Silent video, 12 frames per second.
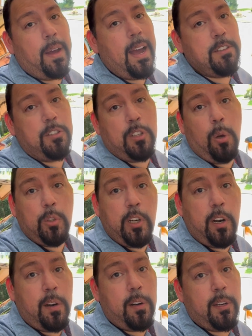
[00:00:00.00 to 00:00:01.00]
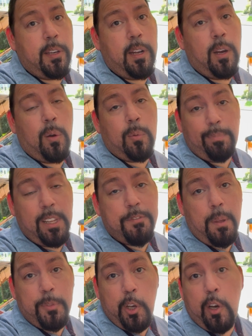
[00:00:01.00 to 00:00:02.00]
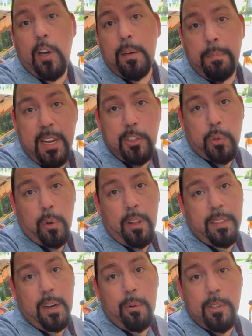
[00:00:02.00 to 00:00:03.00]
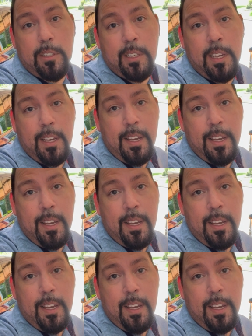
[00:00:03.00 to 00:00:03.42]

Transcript: I just told her, you know, lift up the hood and make sure that there was,